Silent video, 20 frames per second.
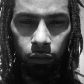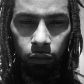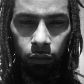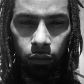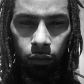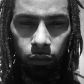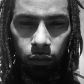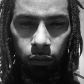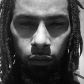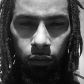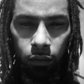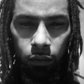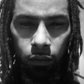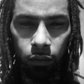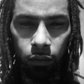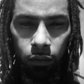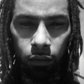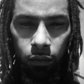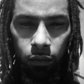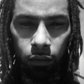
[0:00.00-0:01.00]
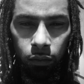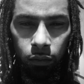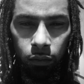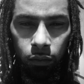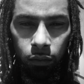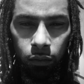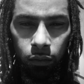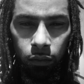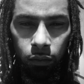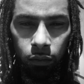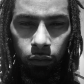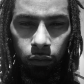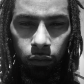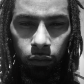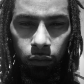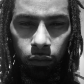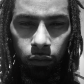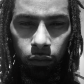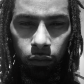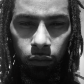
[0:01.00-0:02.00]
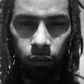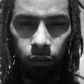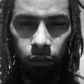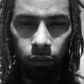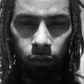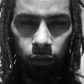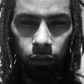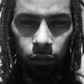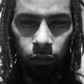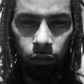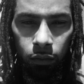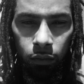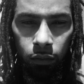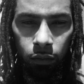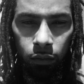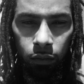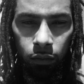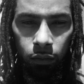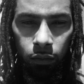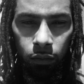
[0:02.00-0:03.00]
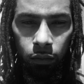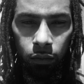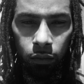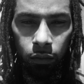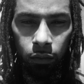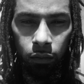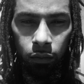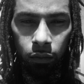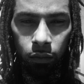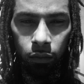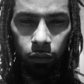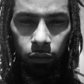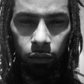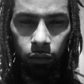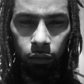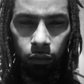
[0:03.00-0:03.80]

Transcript: (no one is talking)